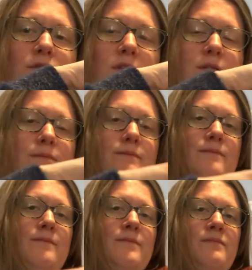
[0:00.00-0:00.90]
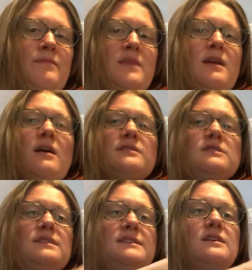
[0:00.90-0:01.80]
So
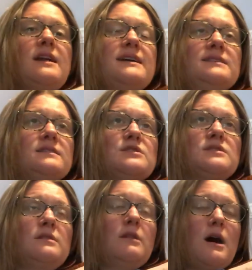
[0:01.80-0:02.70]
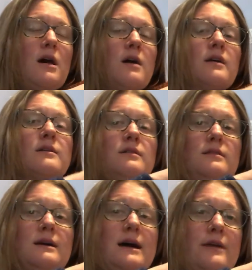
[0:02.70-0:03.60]
these are nice long
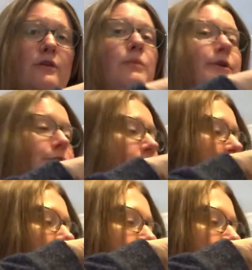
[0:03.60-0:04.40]
legato bows.